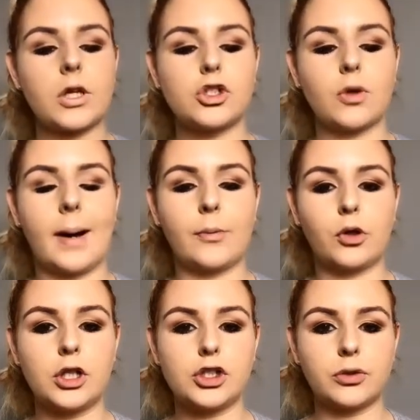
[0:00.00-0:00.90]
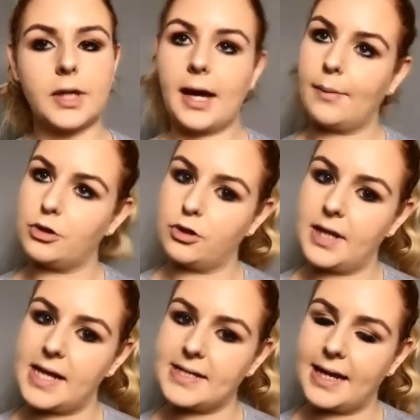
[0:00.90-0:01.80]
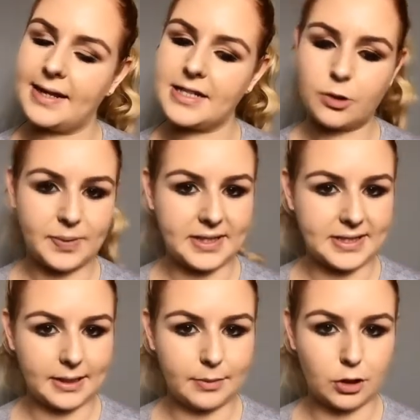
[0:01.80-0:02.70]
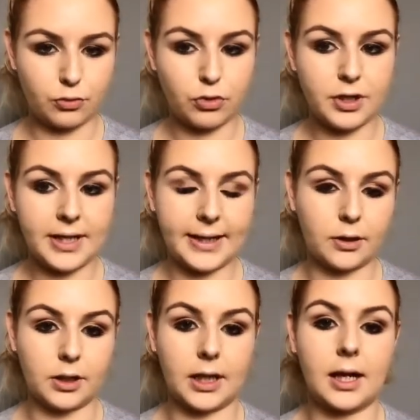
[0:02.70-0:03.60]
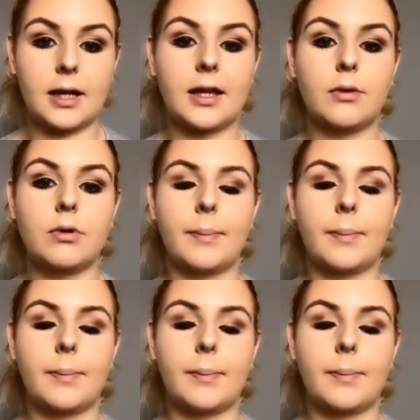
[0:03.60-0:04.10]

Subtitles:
So I'm going to show you how I do this, and this will be the time where I ruin it and I look like a clown,